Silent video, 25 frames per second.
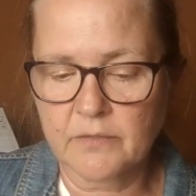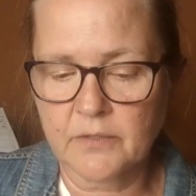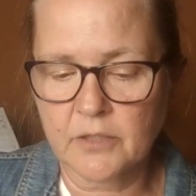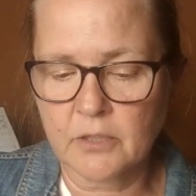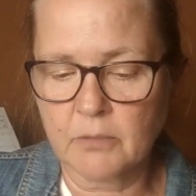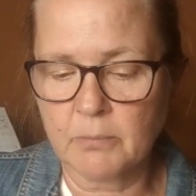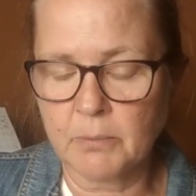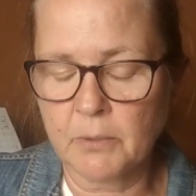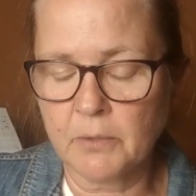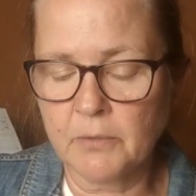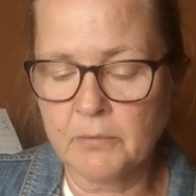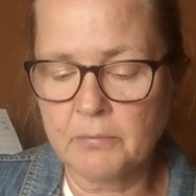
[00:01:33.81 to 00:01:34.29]
They're
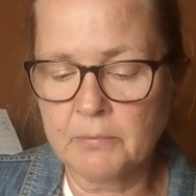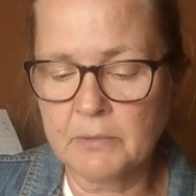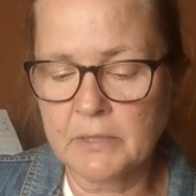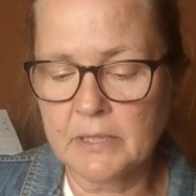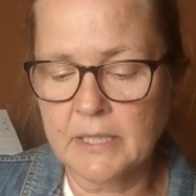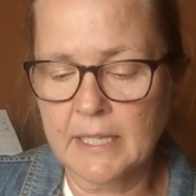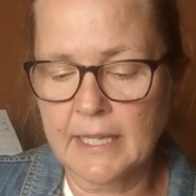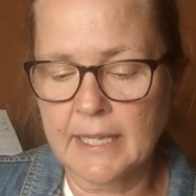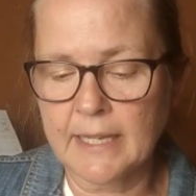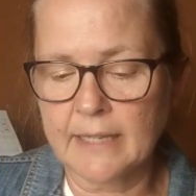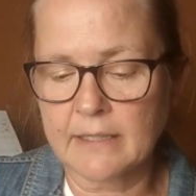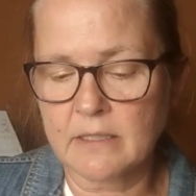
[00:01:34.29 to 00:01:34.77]
both
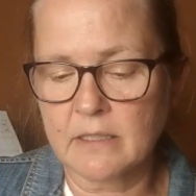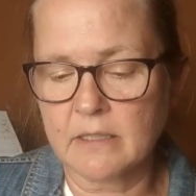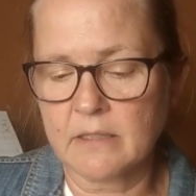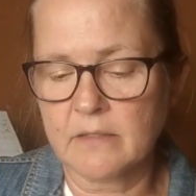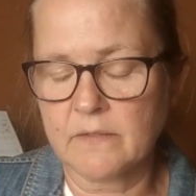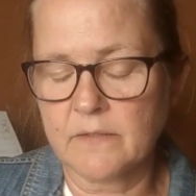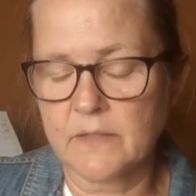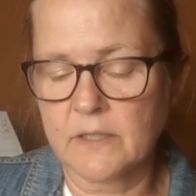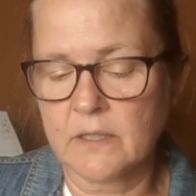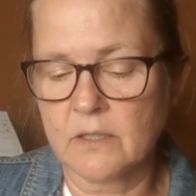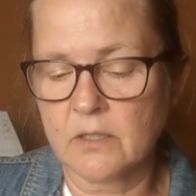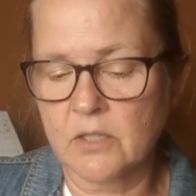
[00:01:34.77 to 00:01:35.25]
really
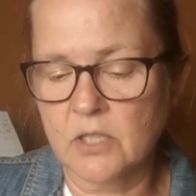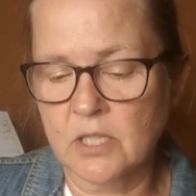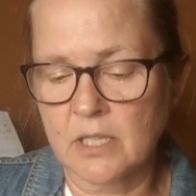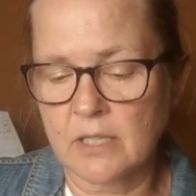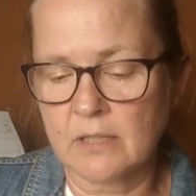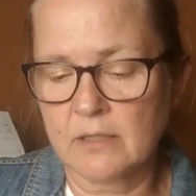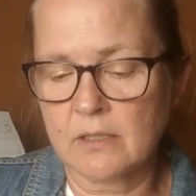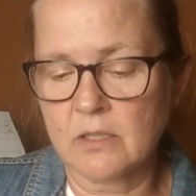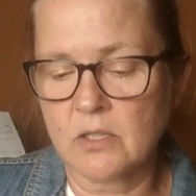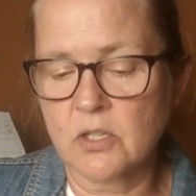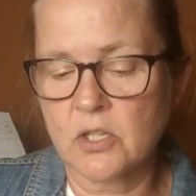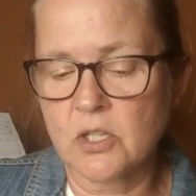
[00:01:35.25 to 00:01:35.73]
active in the
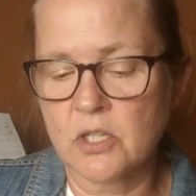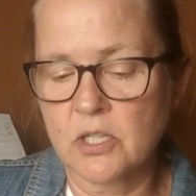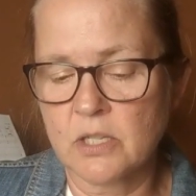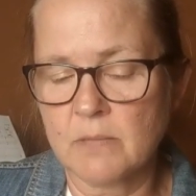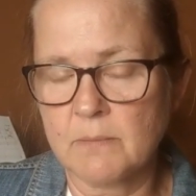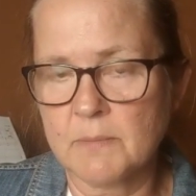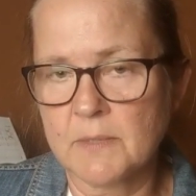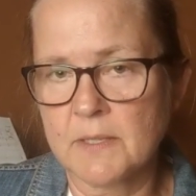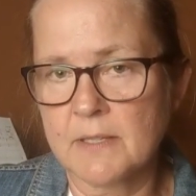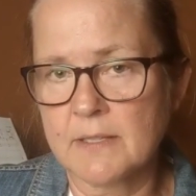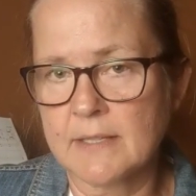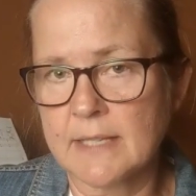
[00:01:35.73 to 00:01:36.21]
Shetland
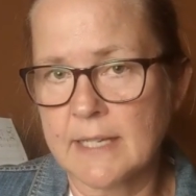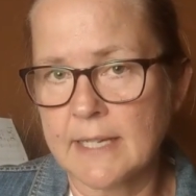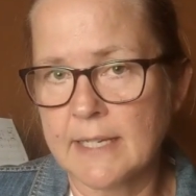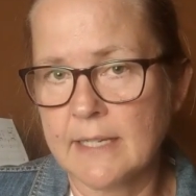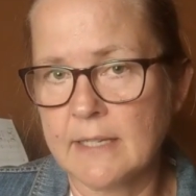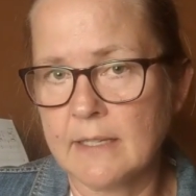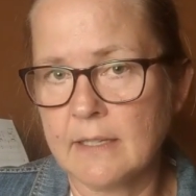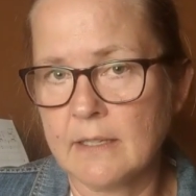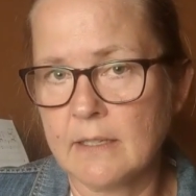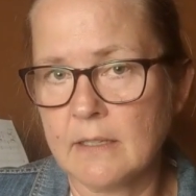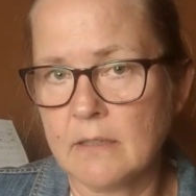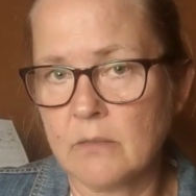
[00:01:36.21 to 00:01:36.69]
Sheep
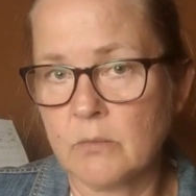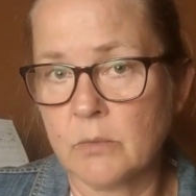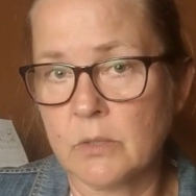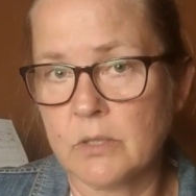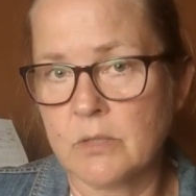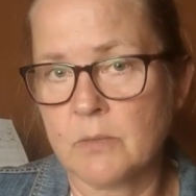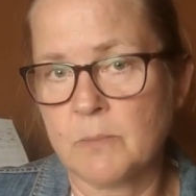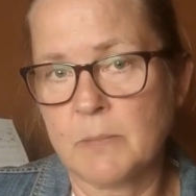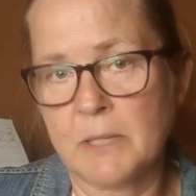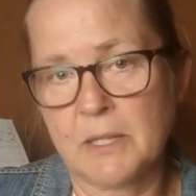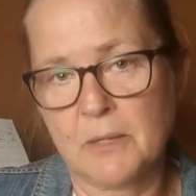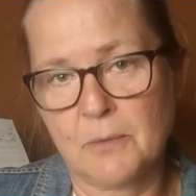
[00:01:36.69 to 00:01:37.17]
Society,
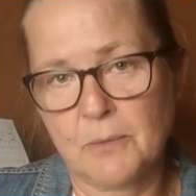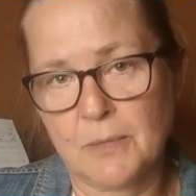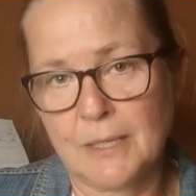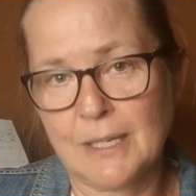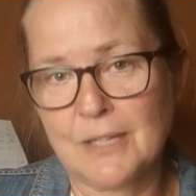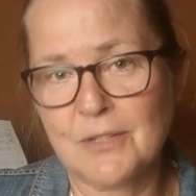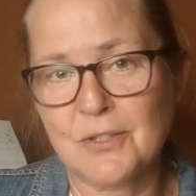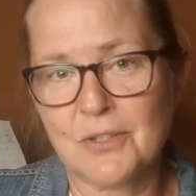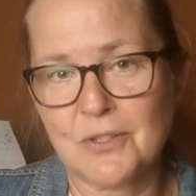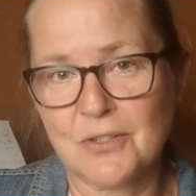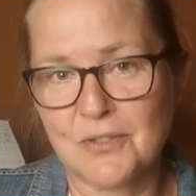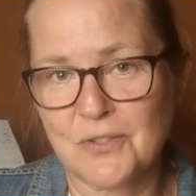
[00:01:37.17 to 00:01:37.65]
which, by the way, I
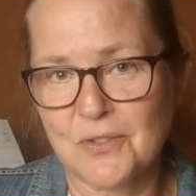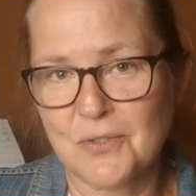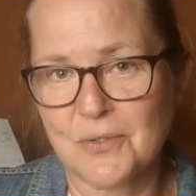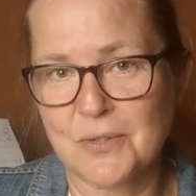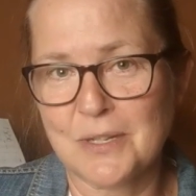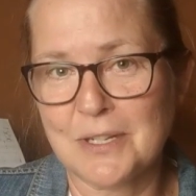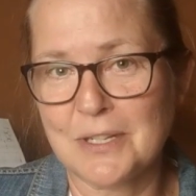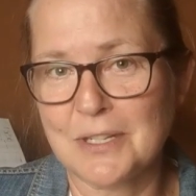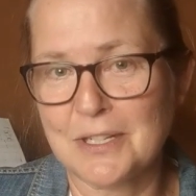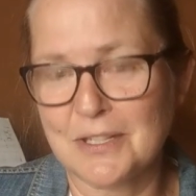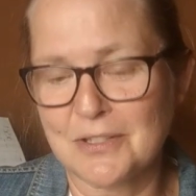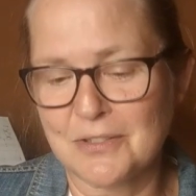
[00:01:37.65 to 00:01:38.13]
just
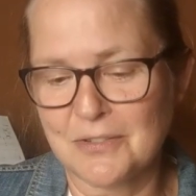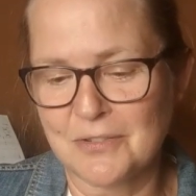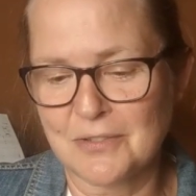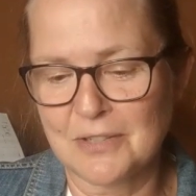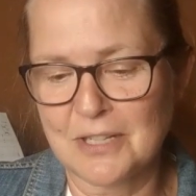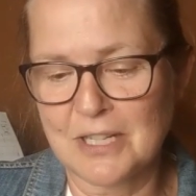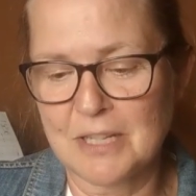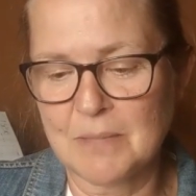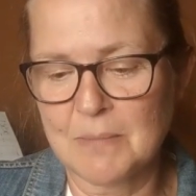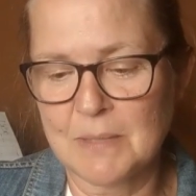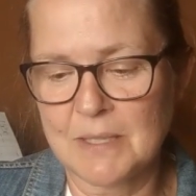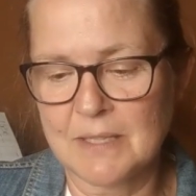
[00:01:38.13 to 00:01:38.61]
joined
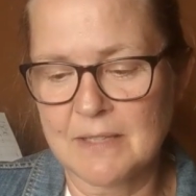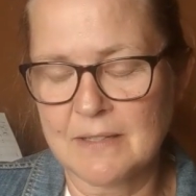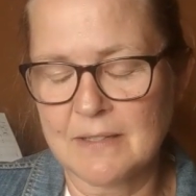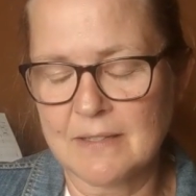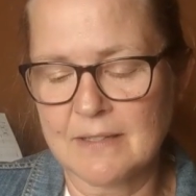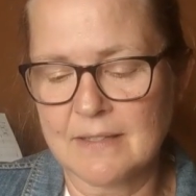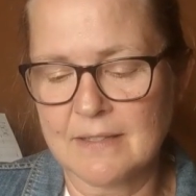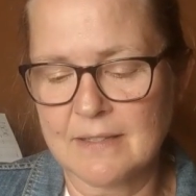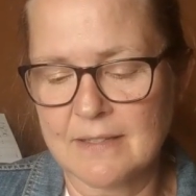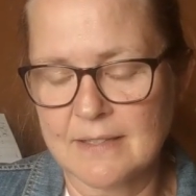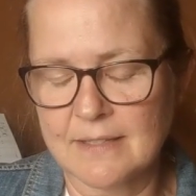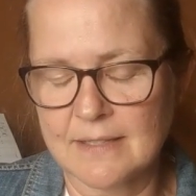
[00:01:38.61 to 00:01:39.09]
yesterday
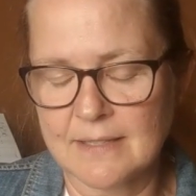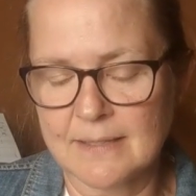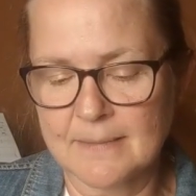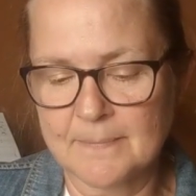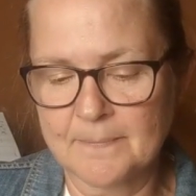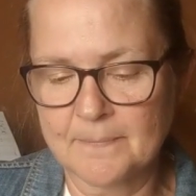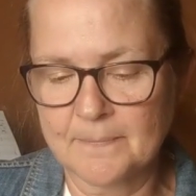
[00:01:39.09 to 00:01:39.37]
because,